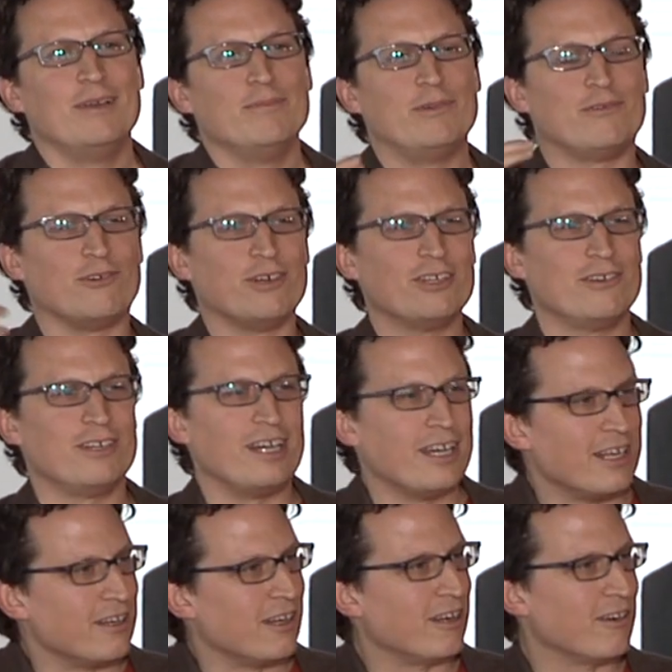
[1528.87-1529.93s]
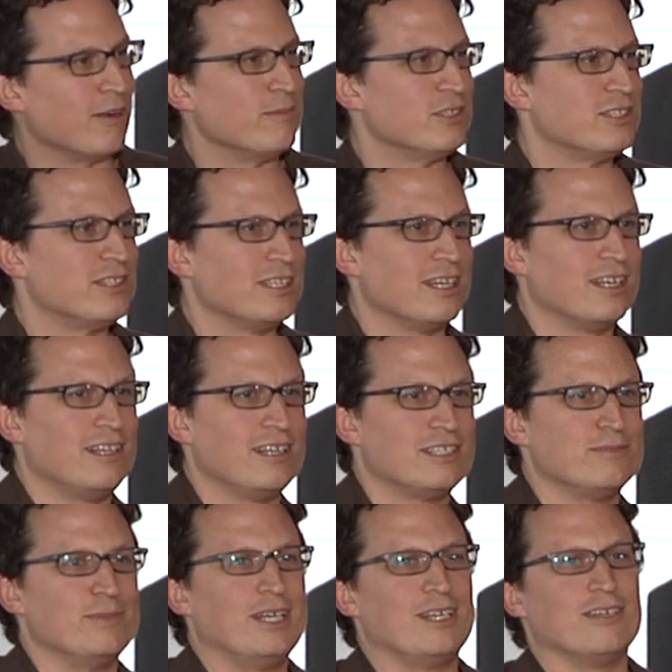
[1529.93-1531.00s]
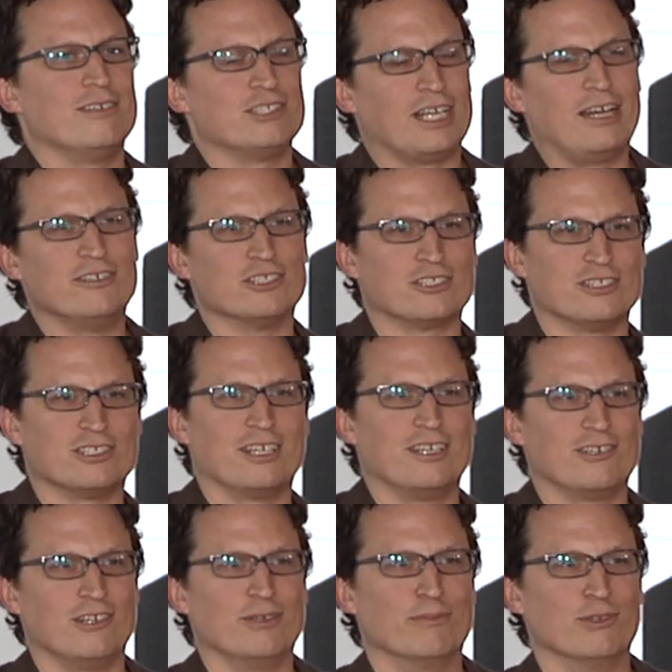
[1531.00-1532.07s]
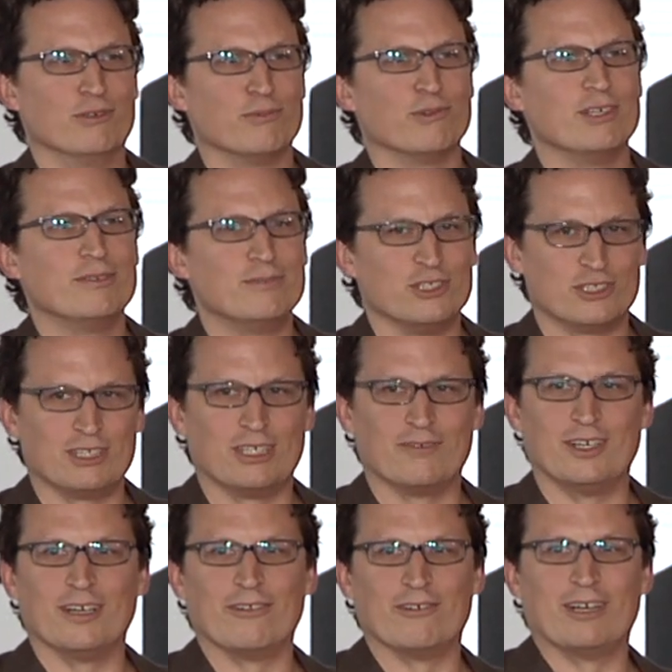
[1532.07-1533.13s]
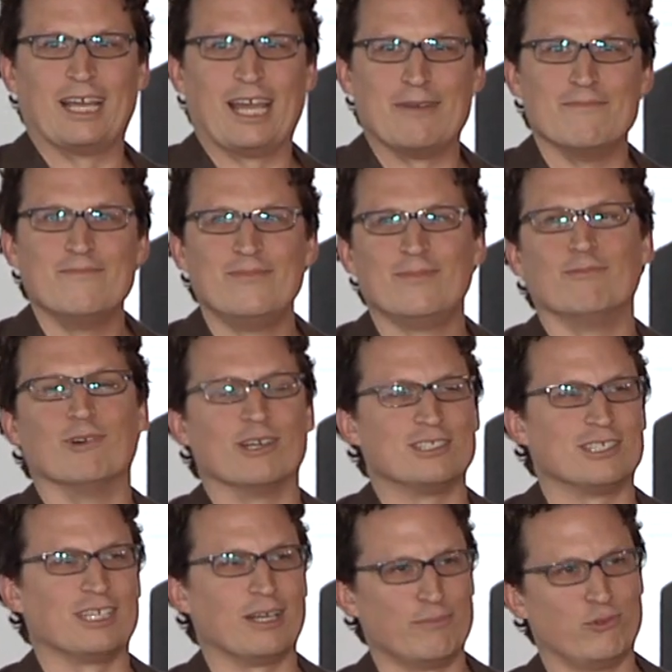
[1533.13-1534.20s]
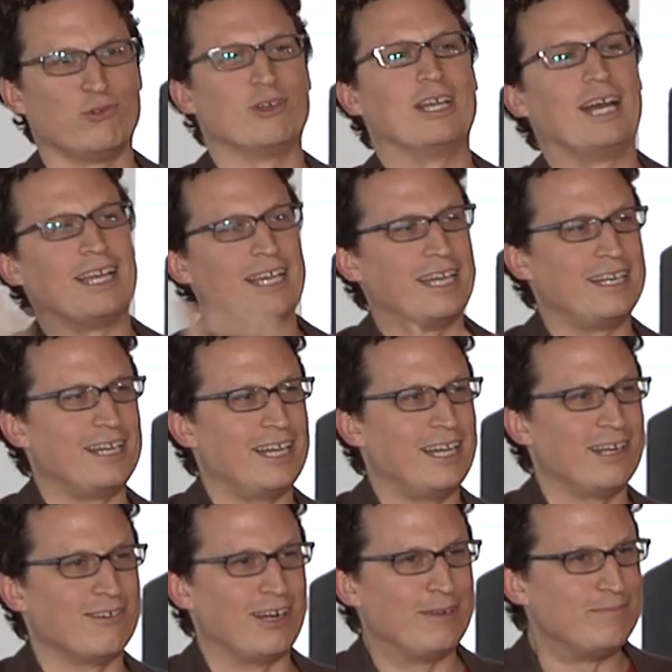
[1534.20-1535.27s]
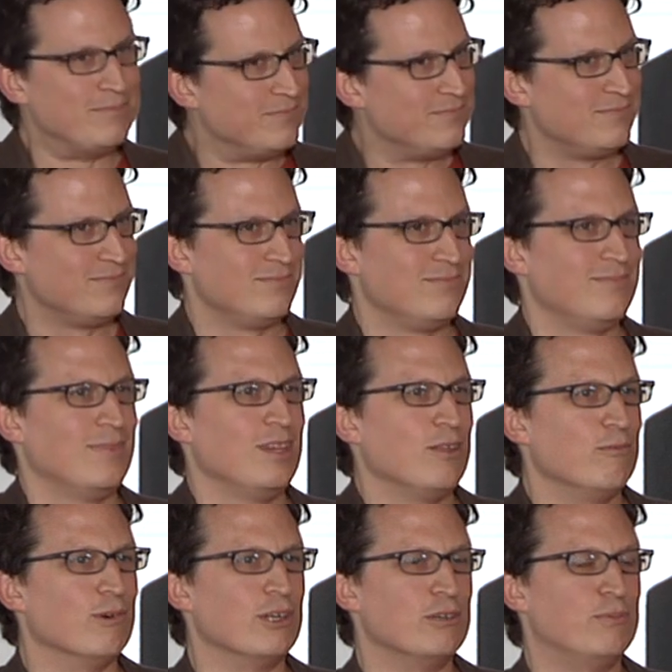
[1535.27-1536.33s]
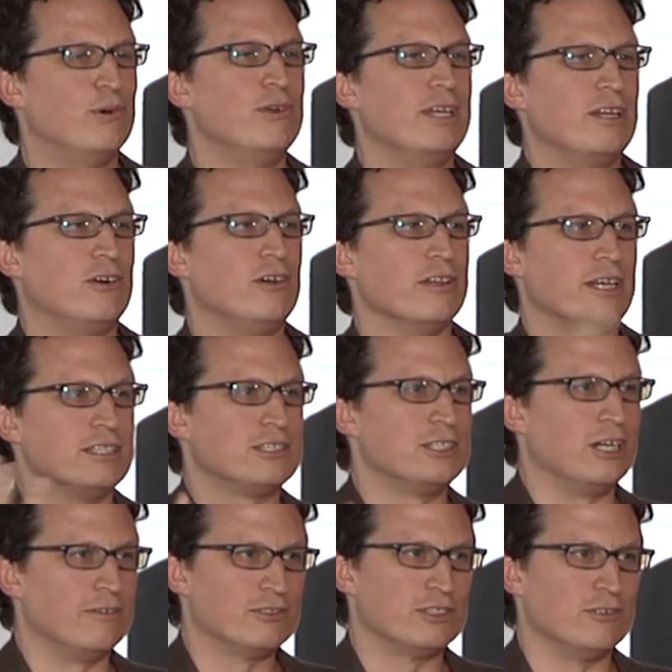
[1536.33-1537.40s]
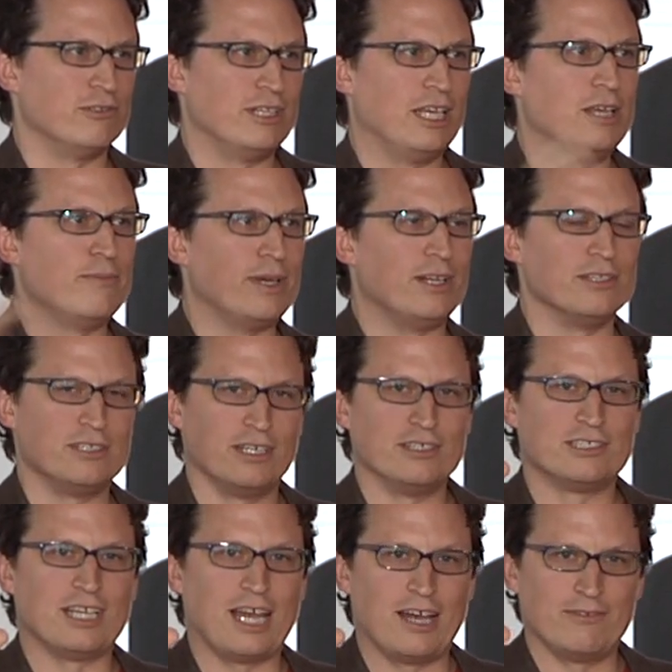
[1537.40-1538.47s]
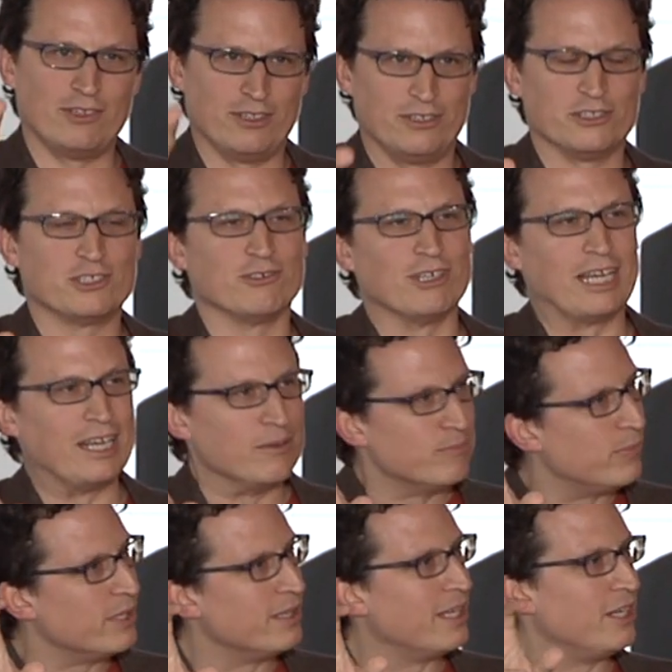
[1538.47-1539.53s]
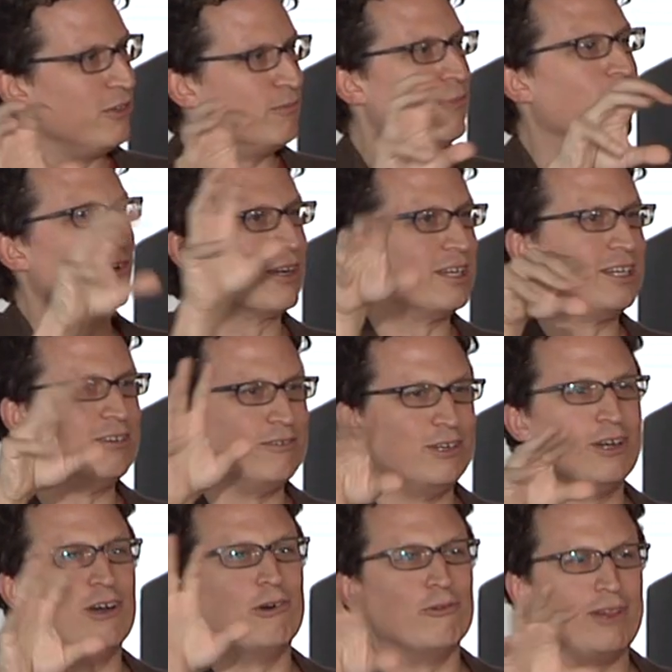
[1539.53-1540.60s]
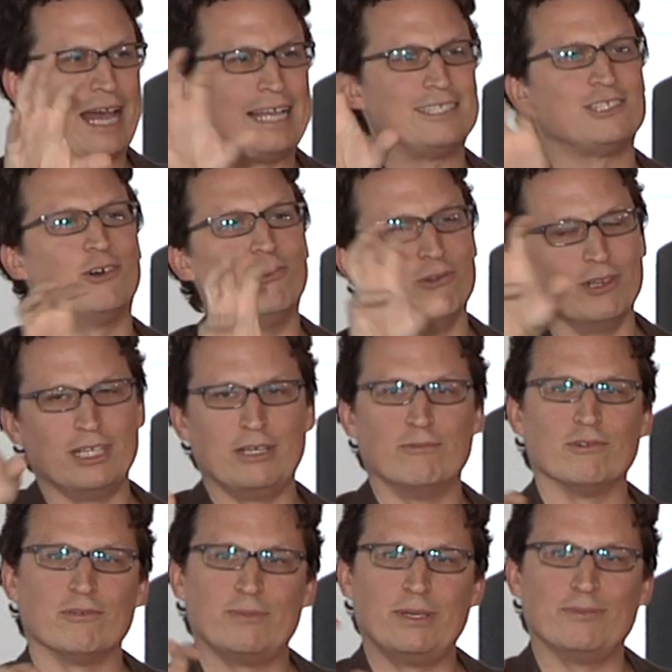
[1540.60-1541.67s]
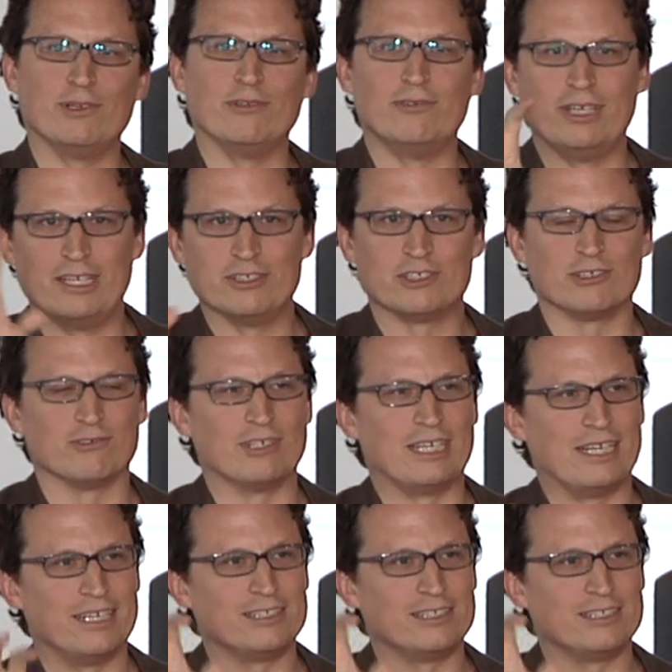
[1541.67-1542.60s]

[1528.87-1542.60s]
Before you do an IA diagram, this thing I like to make, I just decided to call it blueprint just to give it another name, where it's like a pre-IA diagram, where you put in all that stuff. So the email does have a little screen, but then you mark it and you know that's only for people who need a screen.